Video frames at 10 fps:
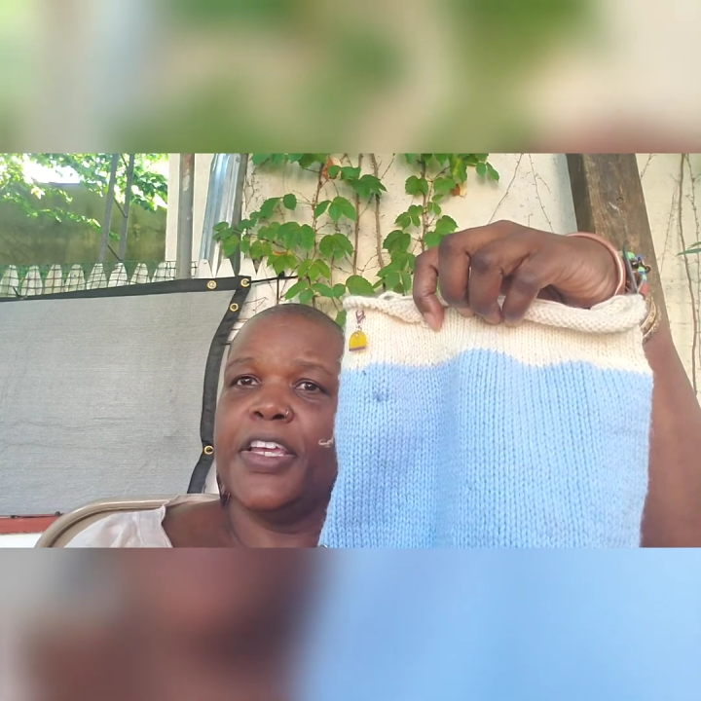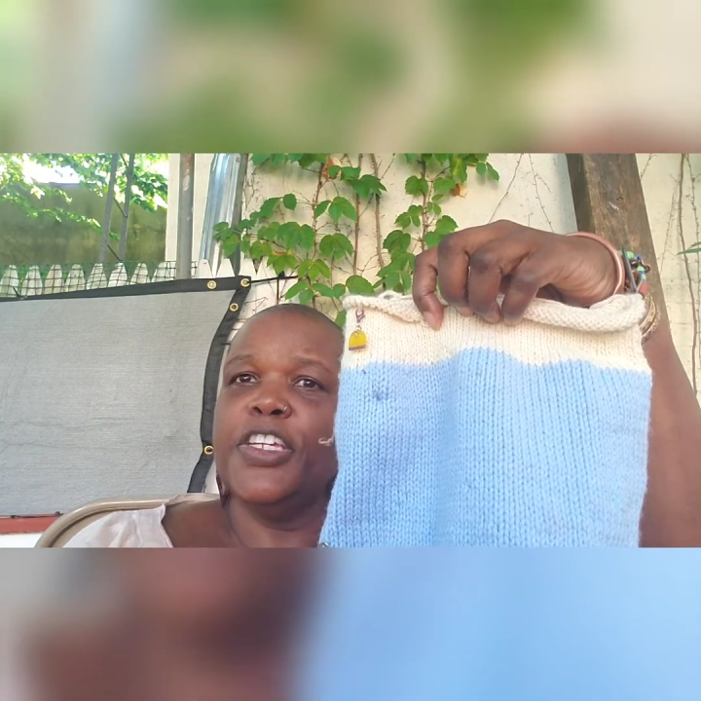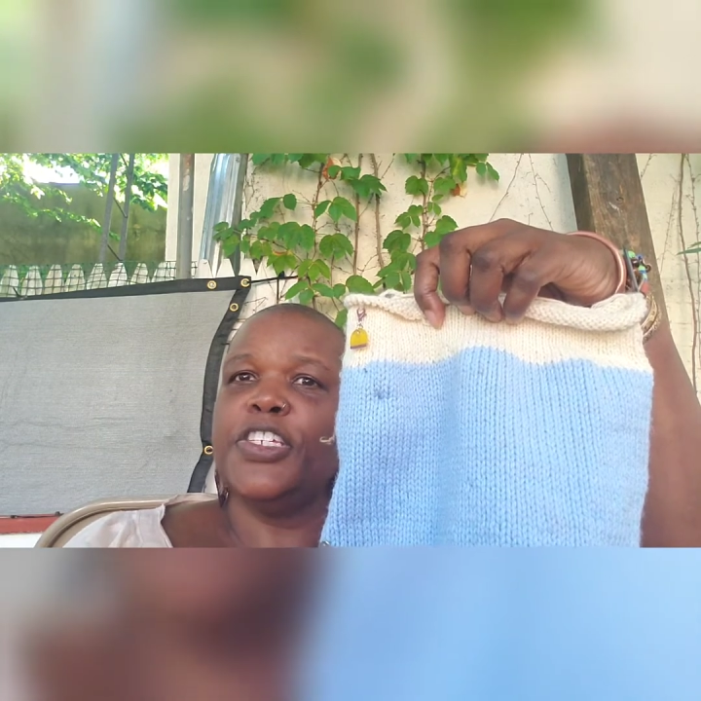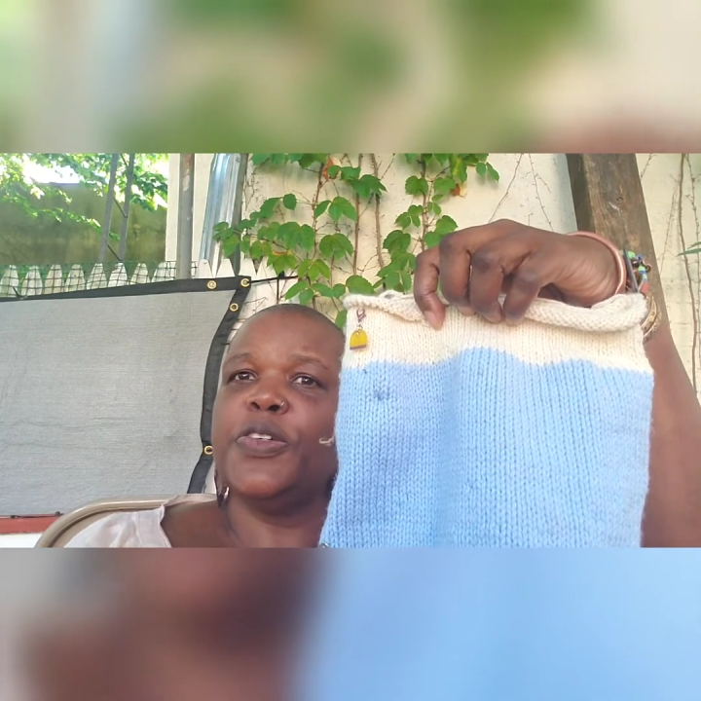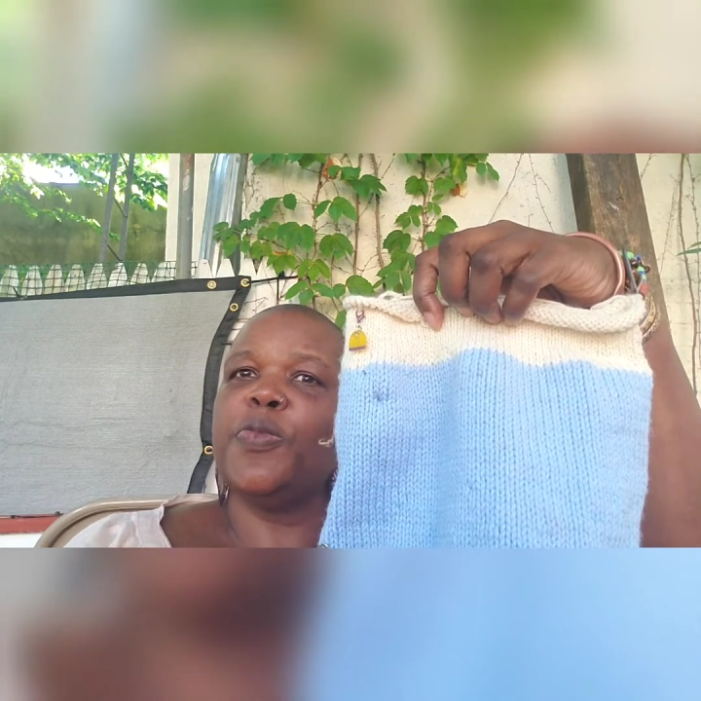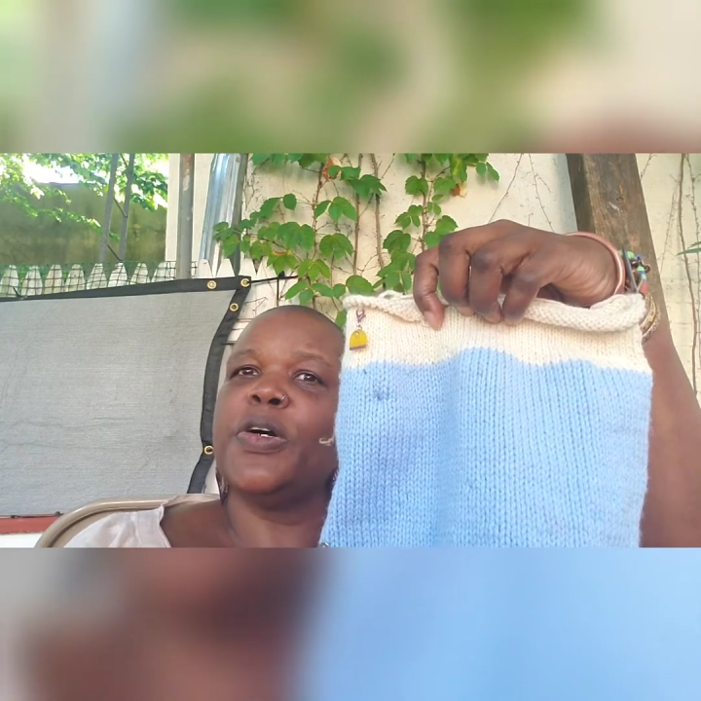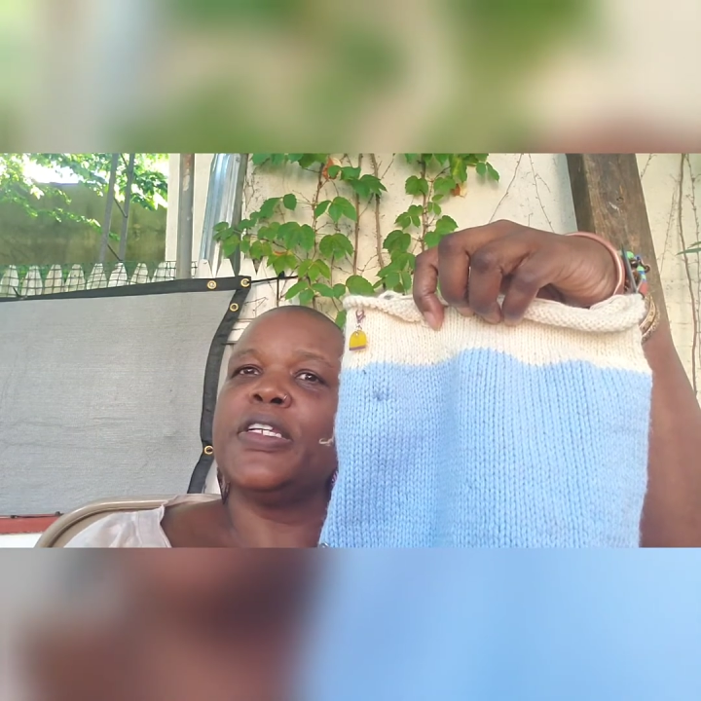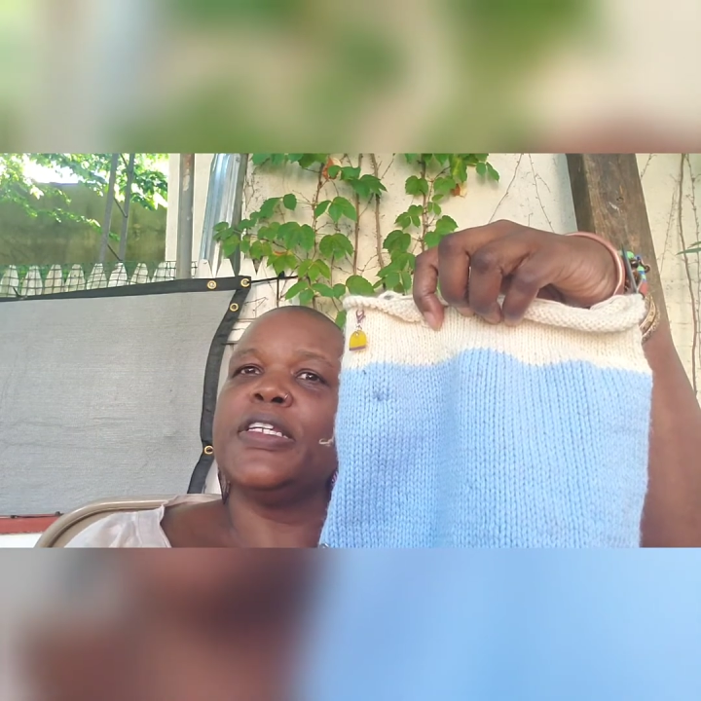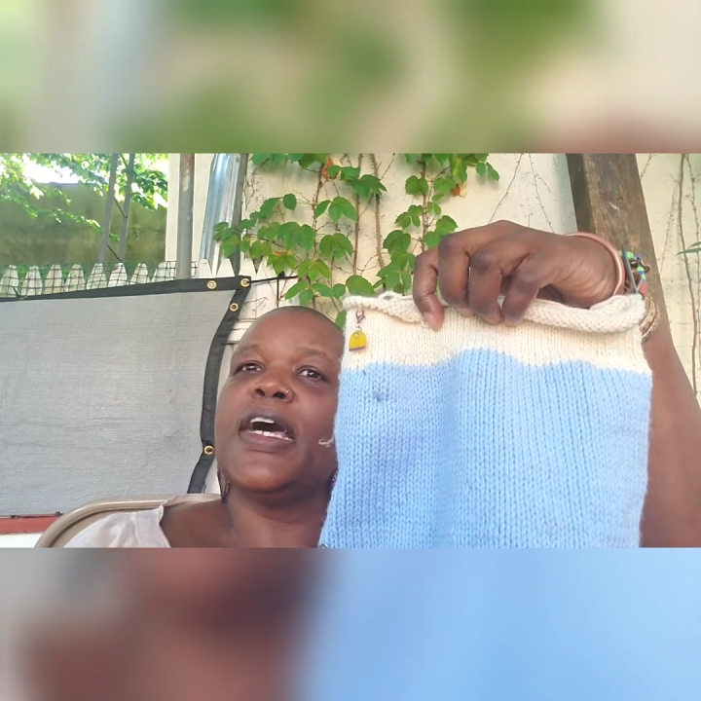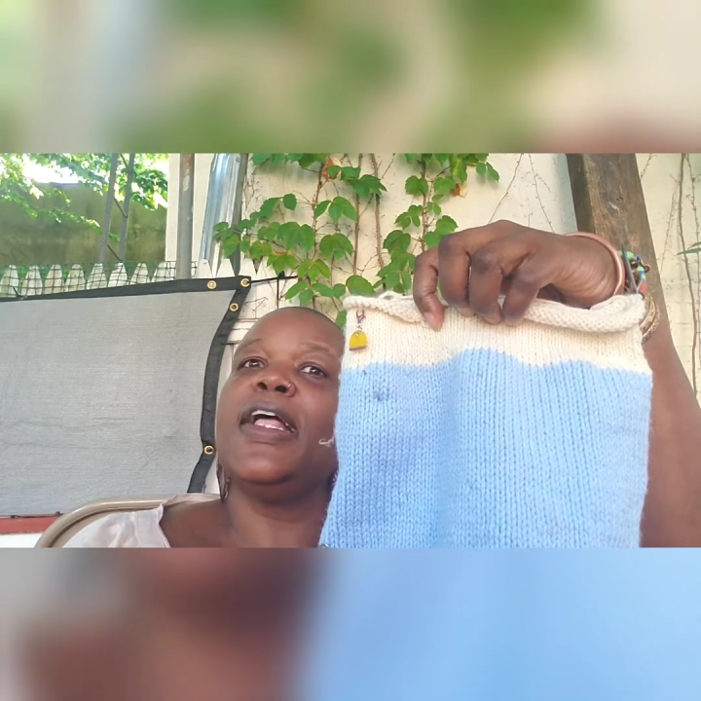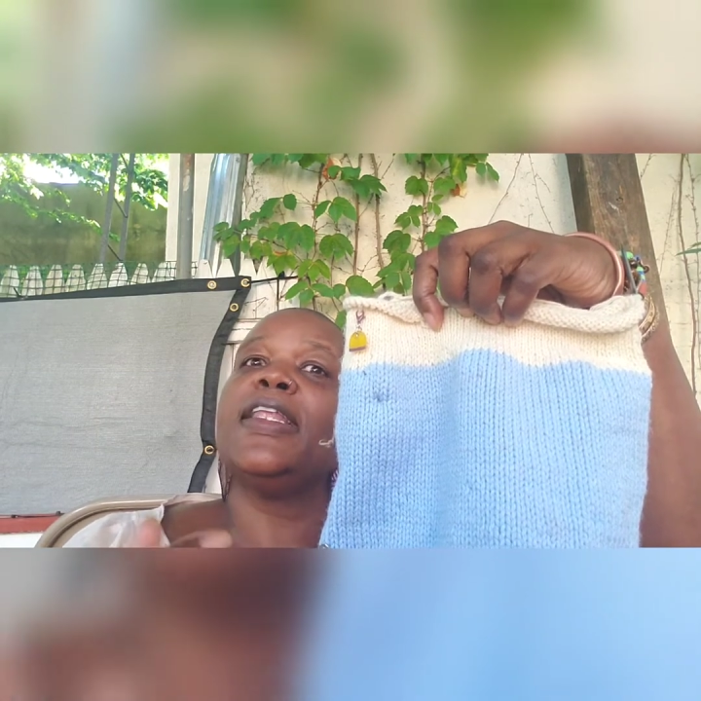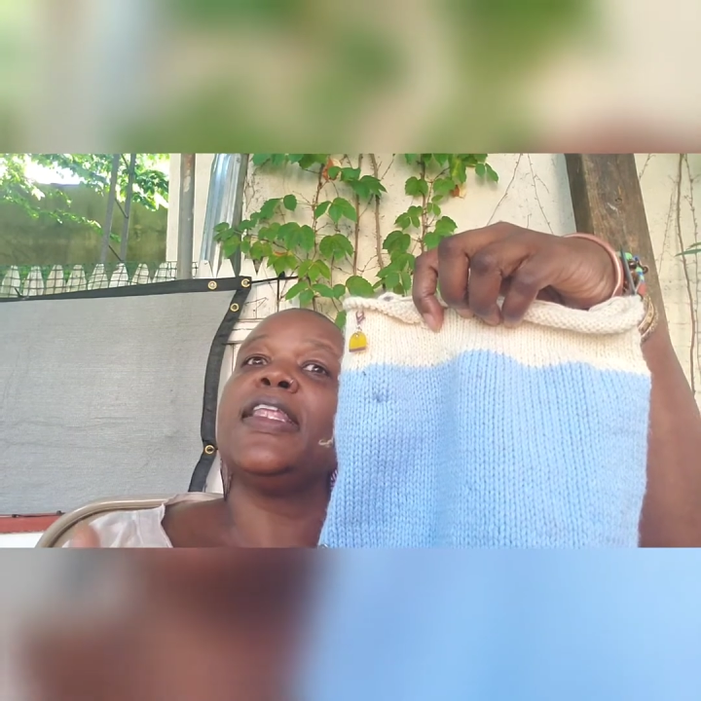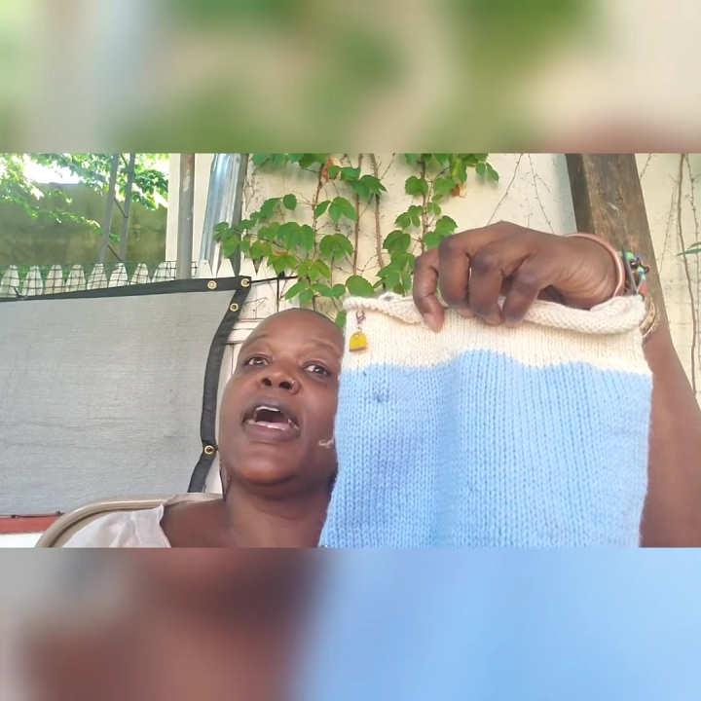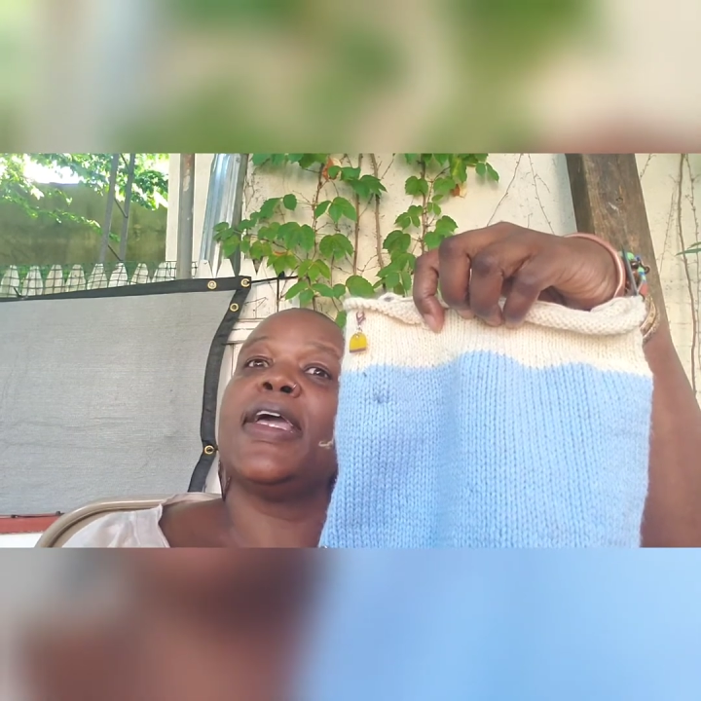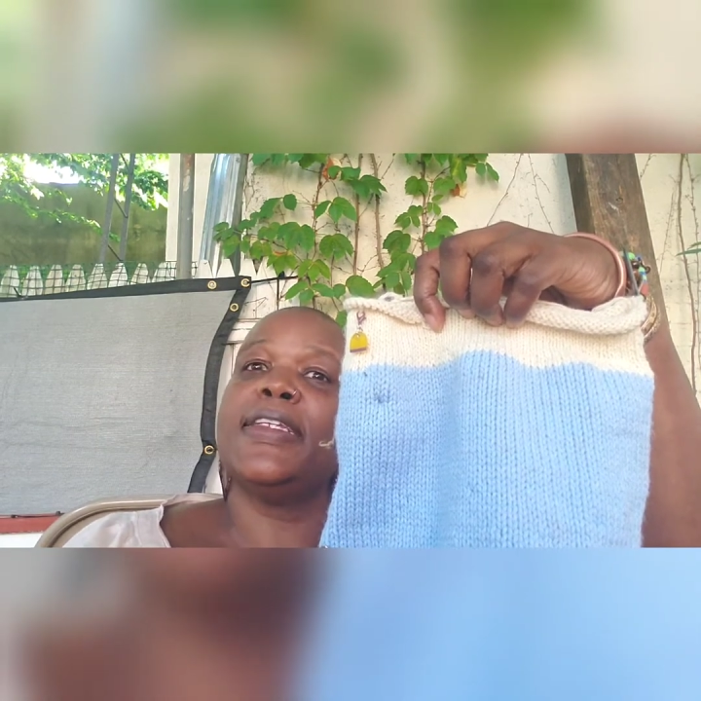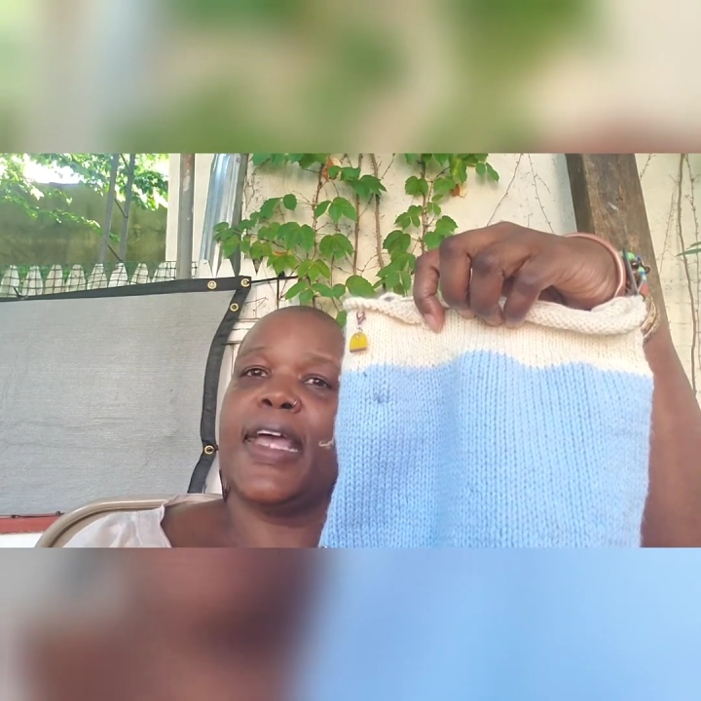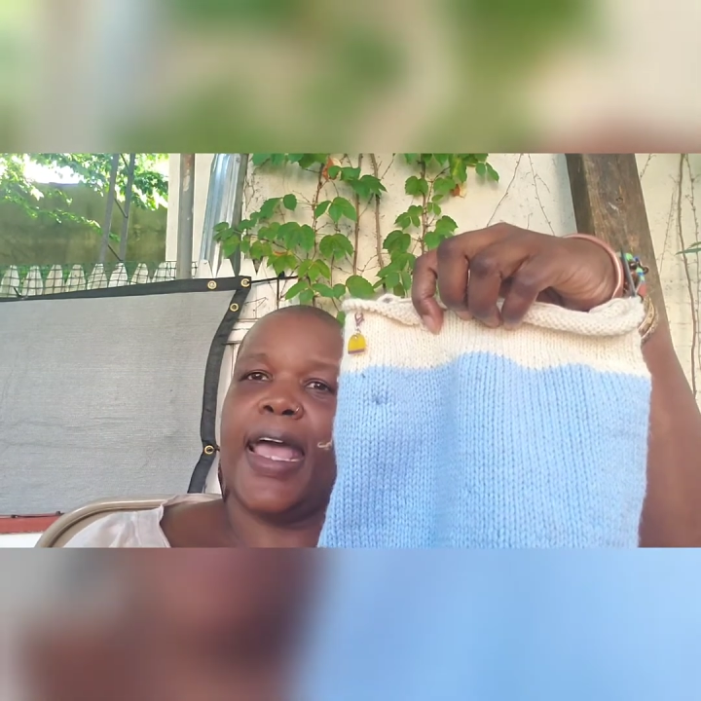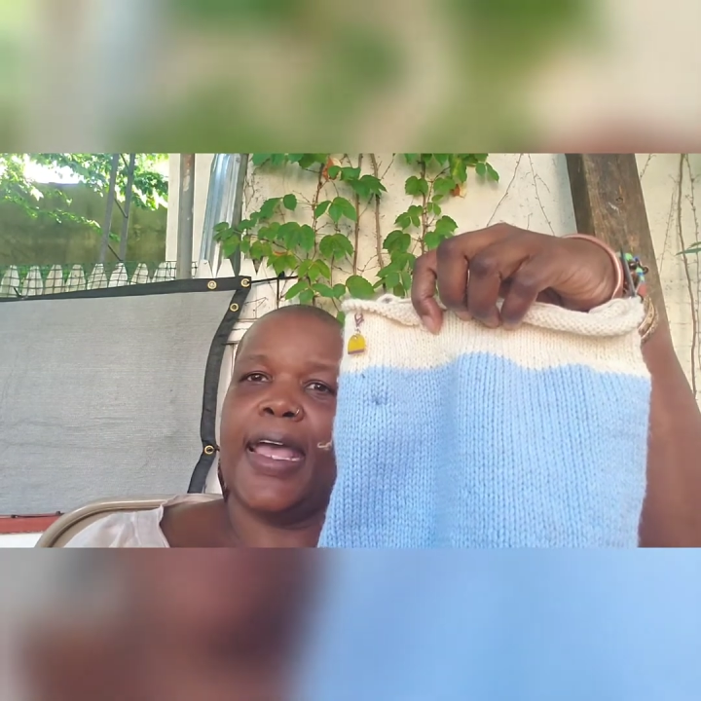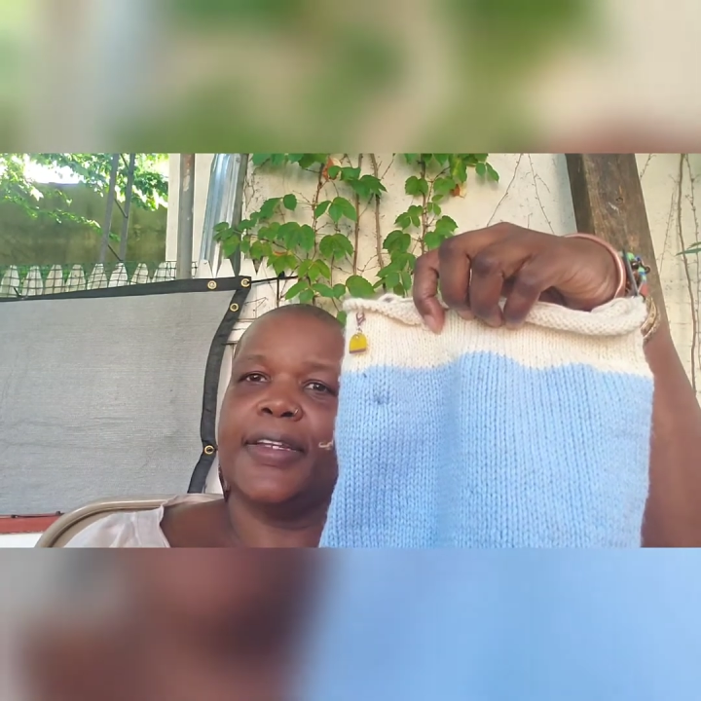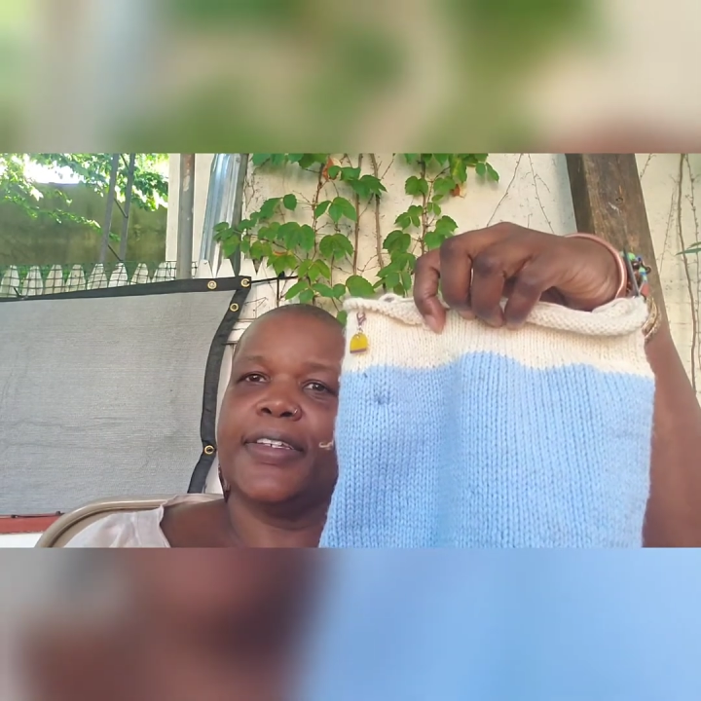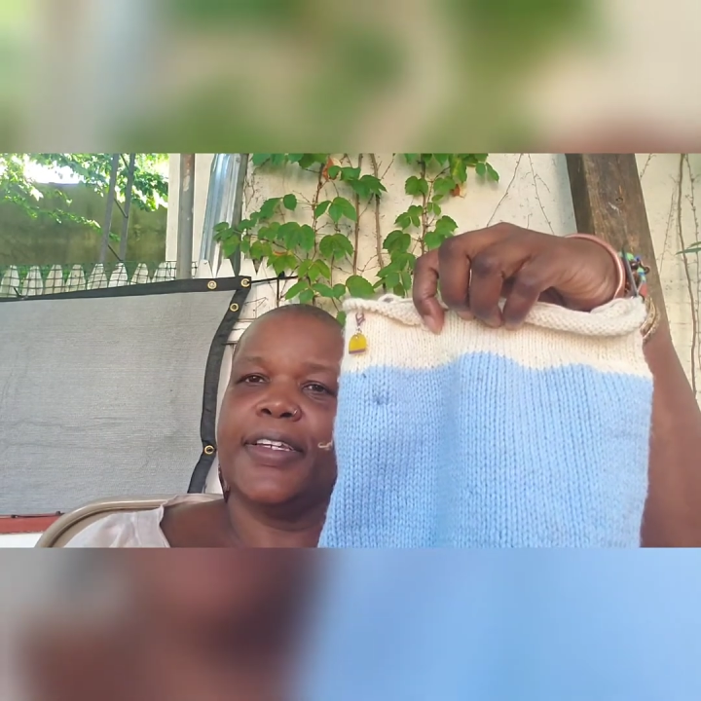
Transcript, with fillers: she wanted a lined hat.